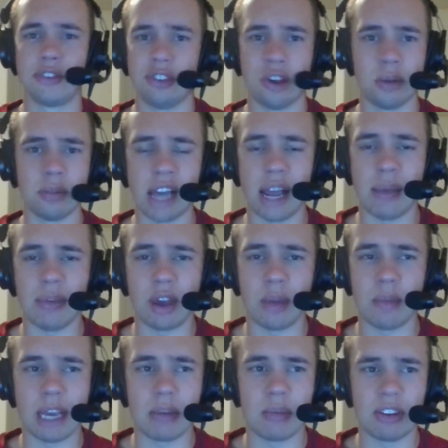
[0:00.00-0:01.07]
Sometimes
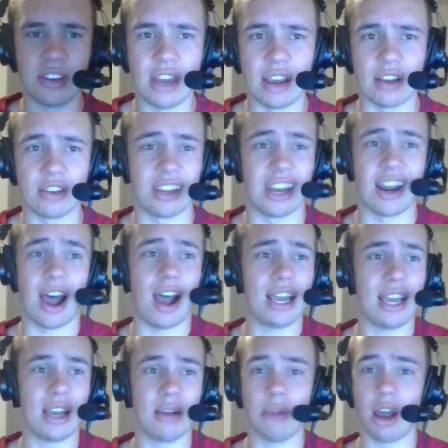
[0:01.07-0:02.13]
I make mistakes and
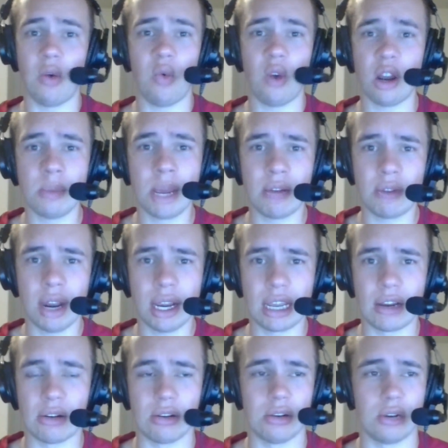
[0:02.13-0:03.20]
I am a one-man
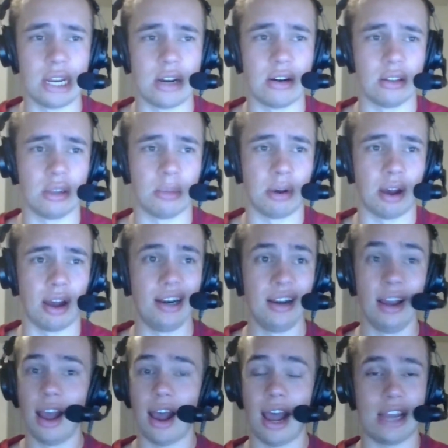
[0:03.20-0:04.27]
wrecking crew here on the
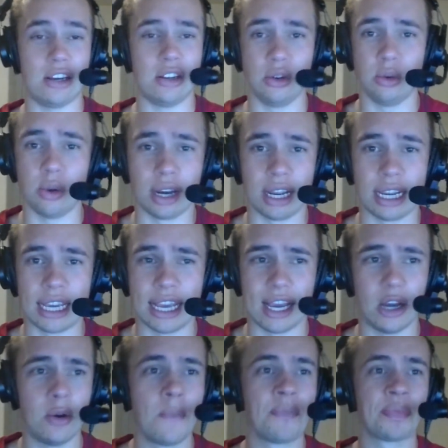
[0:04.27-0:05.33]
pod. I do what I
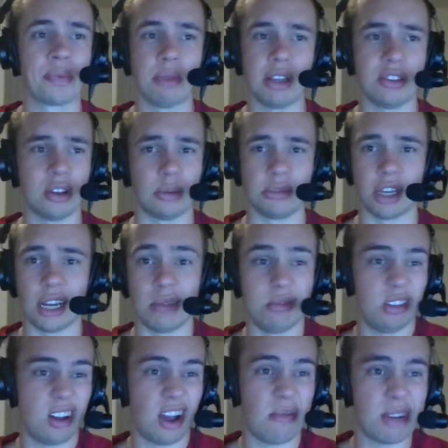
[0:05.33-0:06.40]
can. But
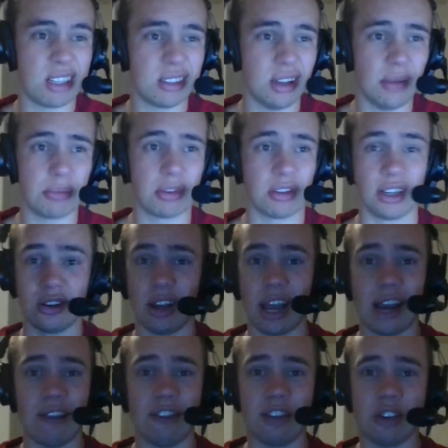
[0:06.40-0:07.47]
sometimes I mess up a little.
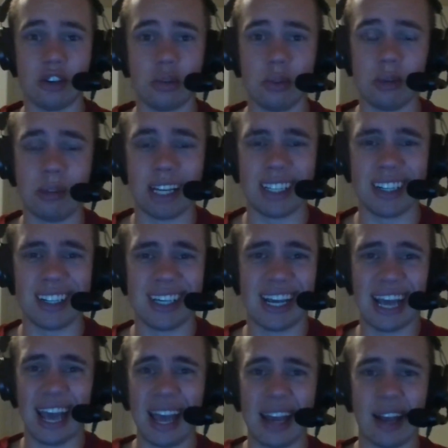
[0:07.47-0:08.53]
And if you shoot me a message and
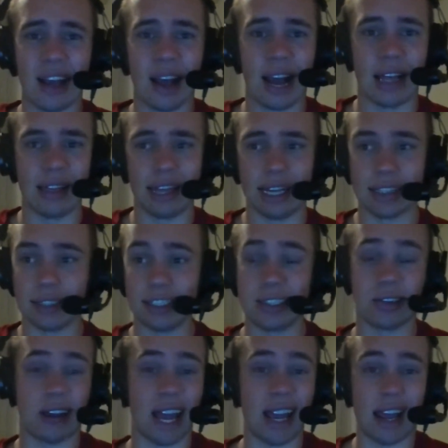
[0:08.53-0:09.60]
say, hey, I think it's
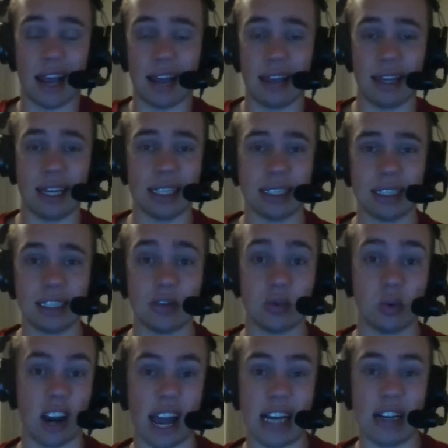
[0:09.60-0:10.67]
this, or hey, I think it's
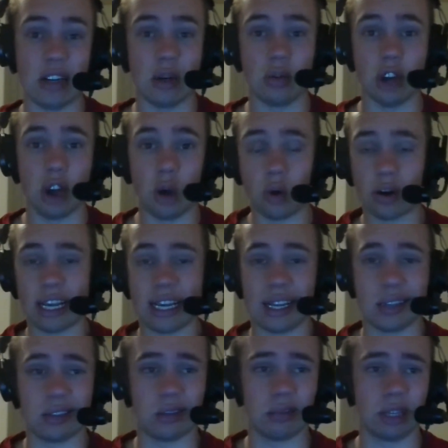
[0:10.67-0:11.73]
this, when I don't know or I
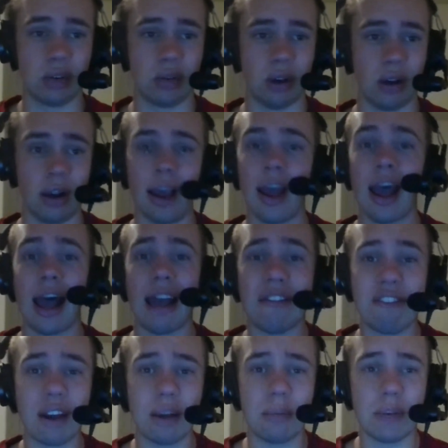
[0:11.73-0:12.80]
get something wrong,
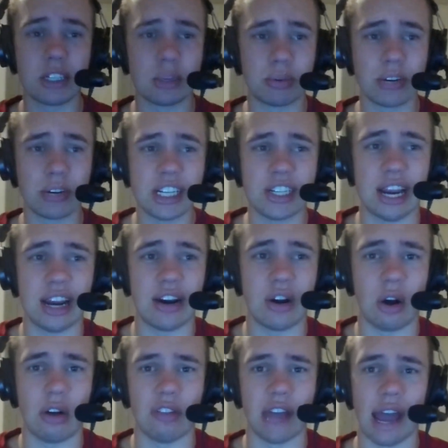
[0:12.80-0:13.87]
I very much appreciate
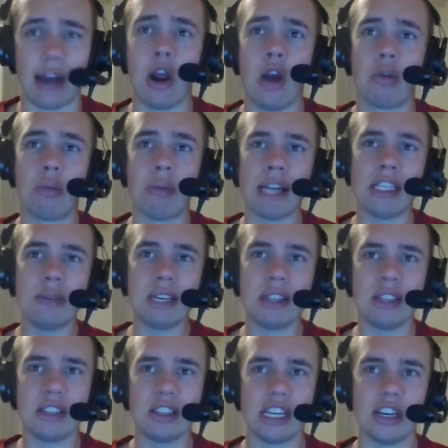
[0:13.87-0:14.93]
all of that. Reminds me
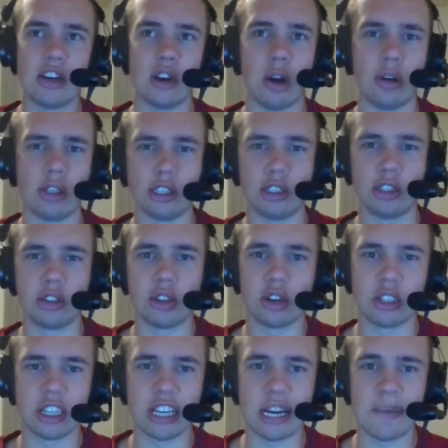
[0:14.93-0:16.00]
of the scene in Ocean's
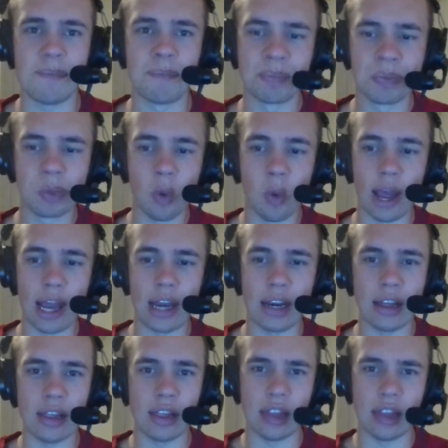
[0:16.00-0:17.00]
13 when